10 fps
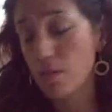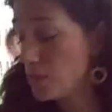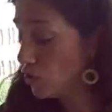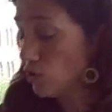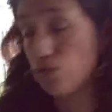
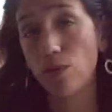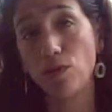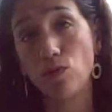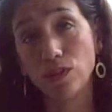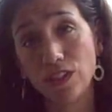emissions from
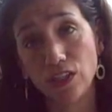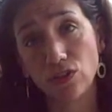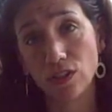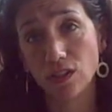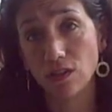
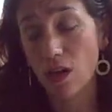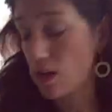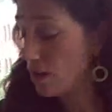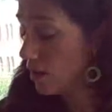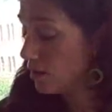deforestation
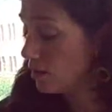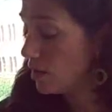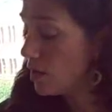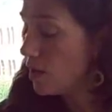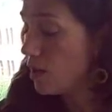and
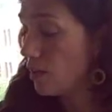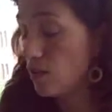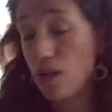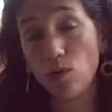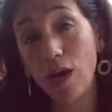
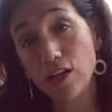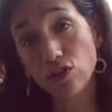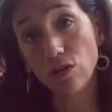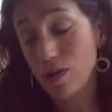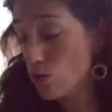the
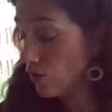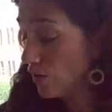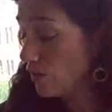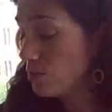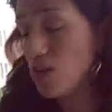degradation of
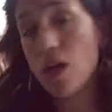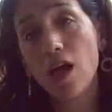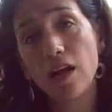ecosystems.